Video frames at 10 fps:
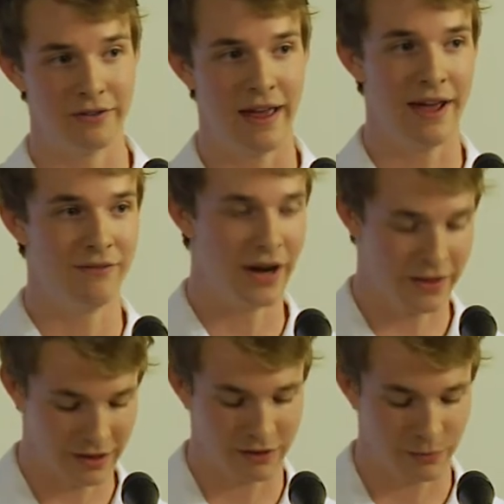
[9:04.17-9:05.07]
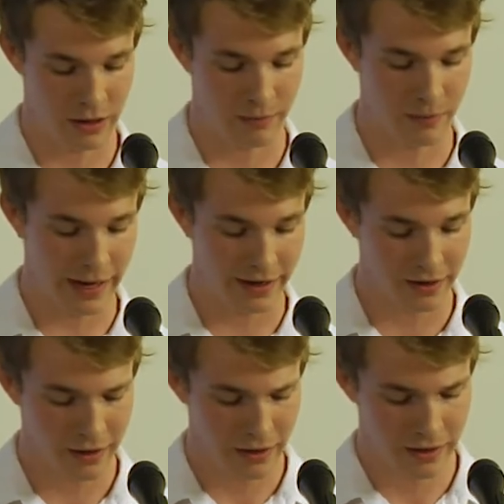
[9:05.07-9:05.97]
have that I think is problematic.
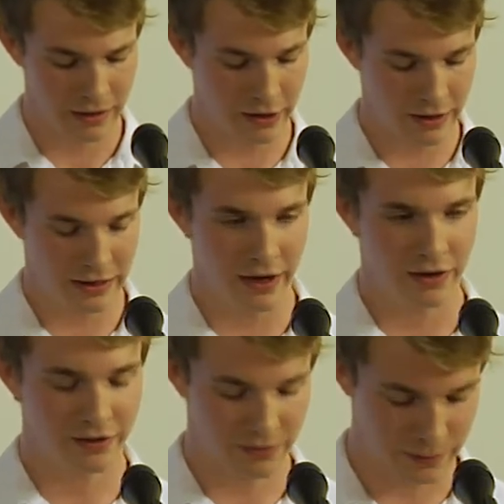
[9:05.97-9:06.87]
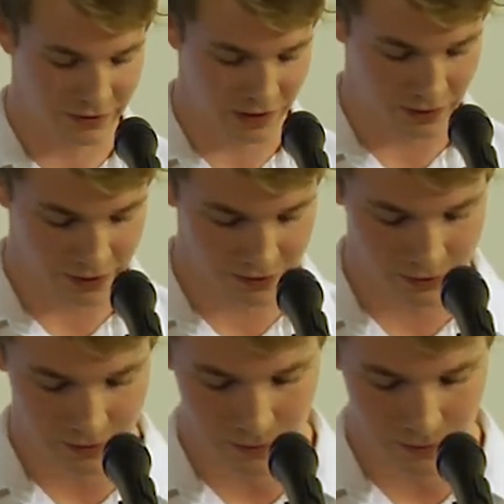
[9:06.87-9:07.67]
Now I'm going to get into specifics.